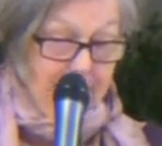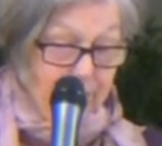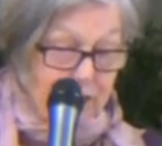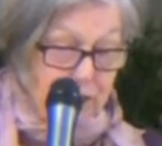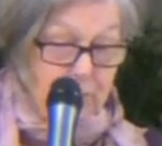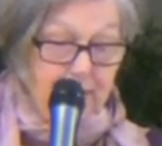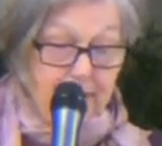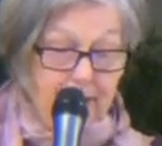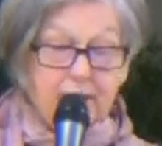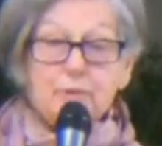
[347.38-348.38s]
if we're doing
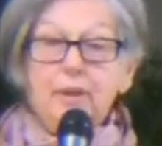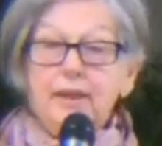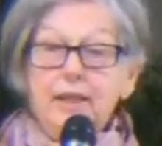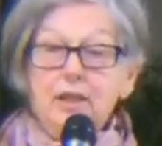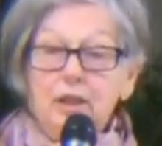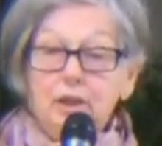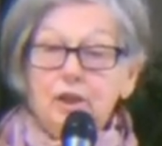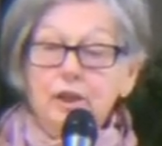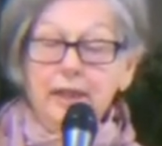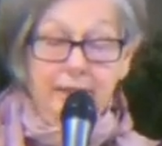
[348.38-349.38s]
things we think are
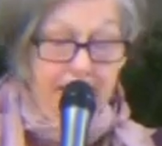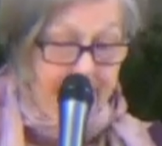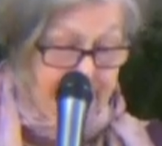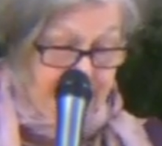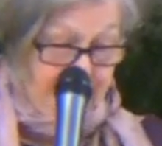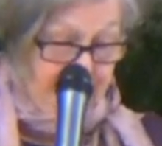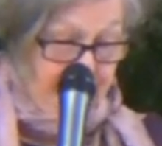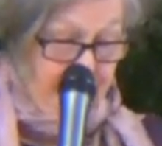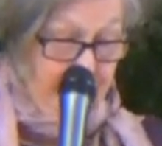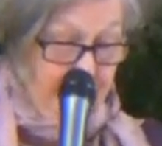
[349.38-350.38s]
good and
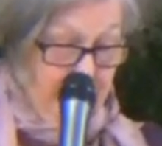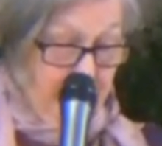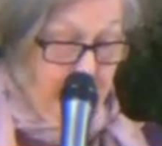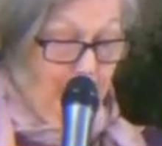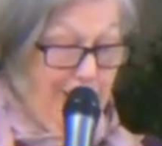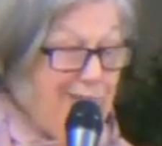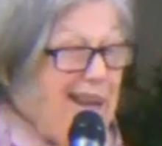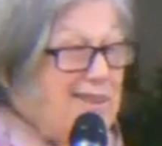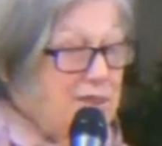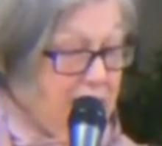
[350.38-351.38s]
necessary, but we don't
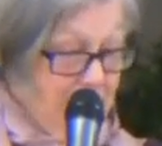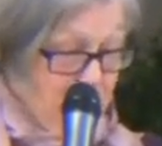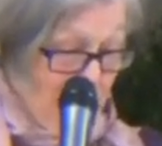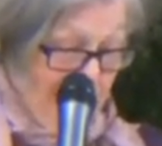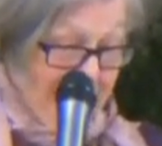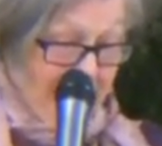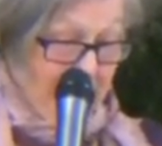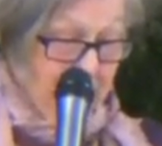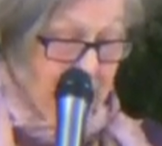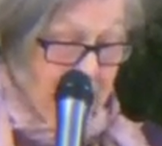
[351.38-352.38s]
actually enjoy
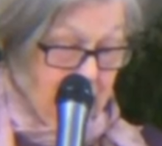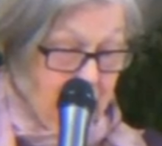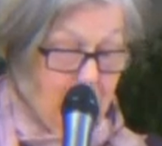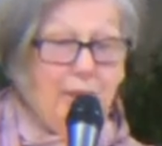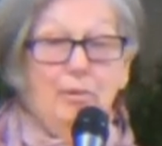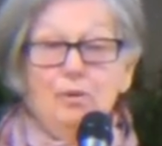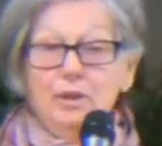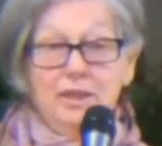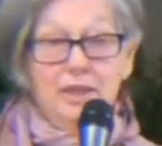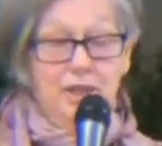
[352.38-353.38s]
them, we won't
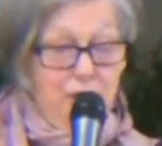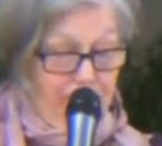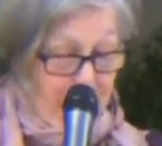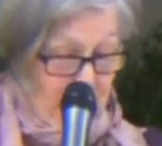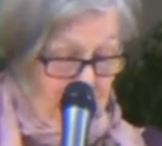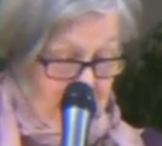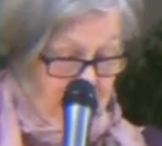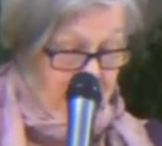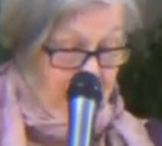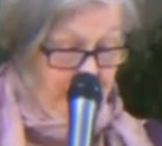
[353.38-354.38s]
continue for
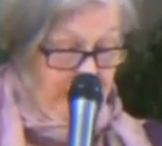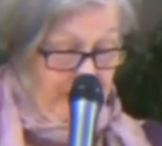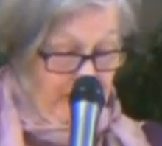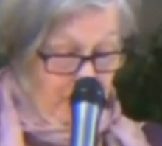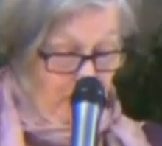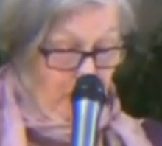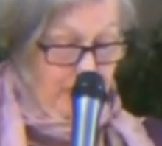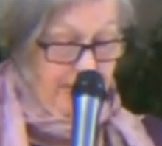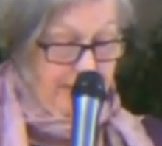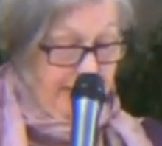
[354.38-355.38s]
long.
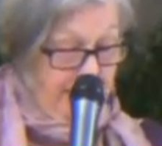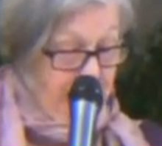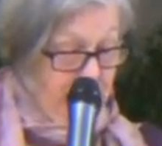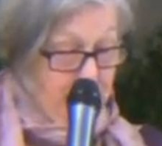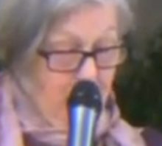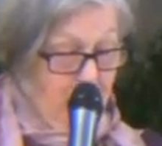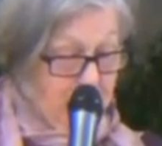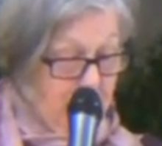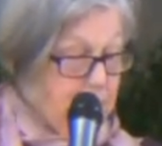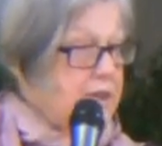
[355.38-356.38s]
Wilkinson in her
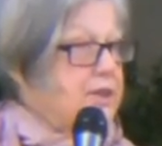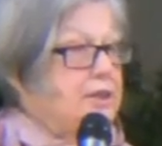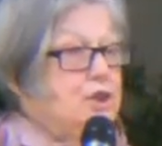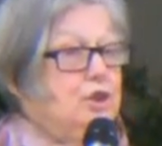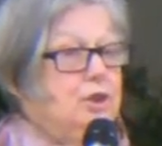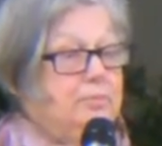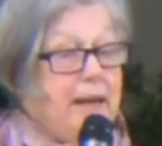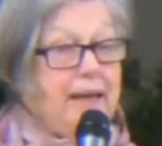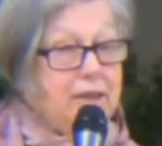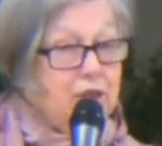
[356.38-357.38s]
talk uses the term
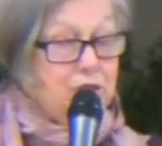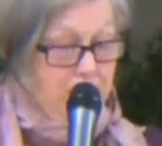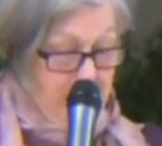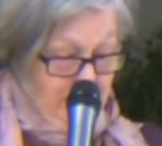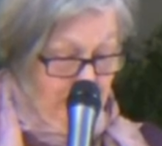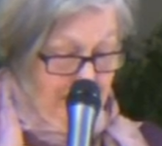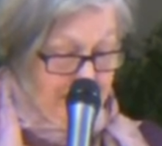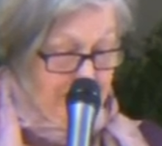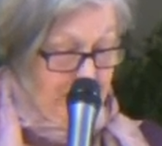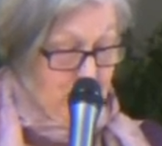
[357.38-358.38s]
energy
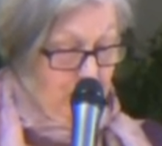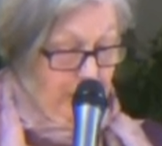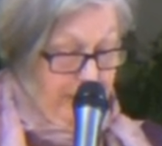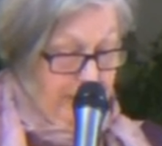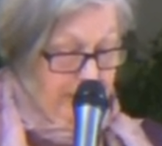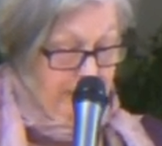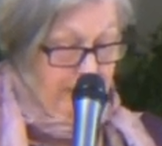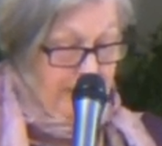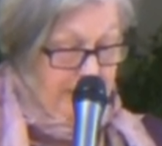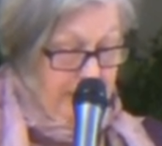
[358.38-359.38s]
rather than joy.
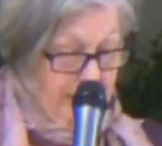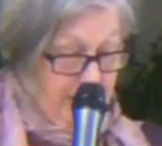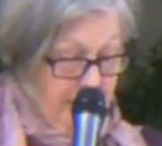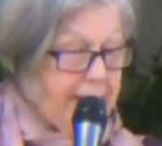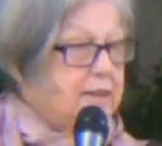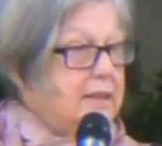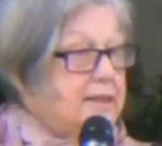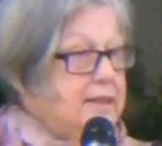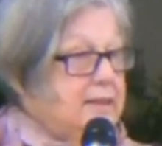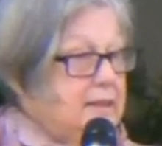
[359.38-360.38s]
Like,
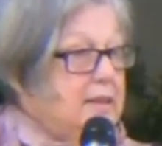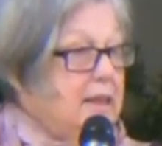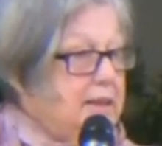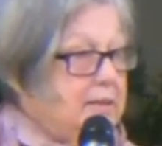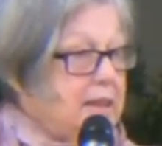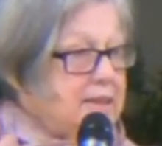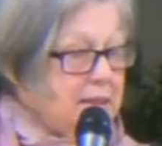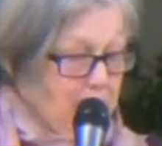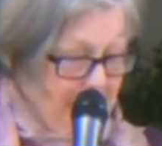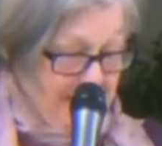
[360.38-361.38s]

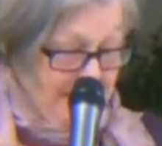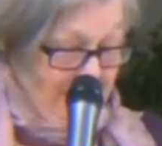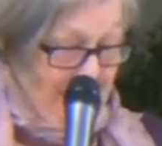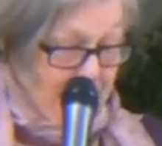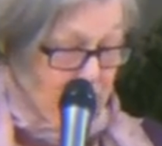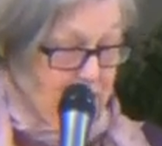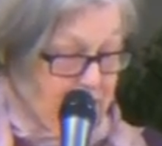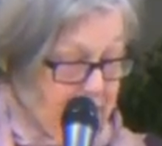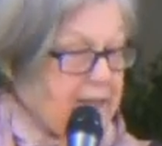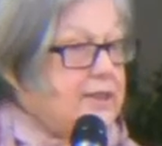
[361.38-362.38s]
when I give energy
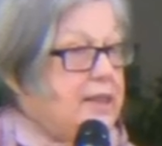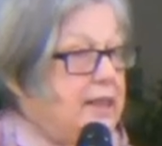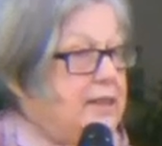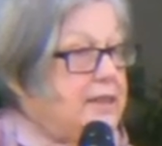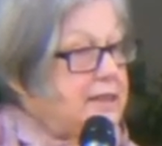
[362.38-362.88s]
to this thing, does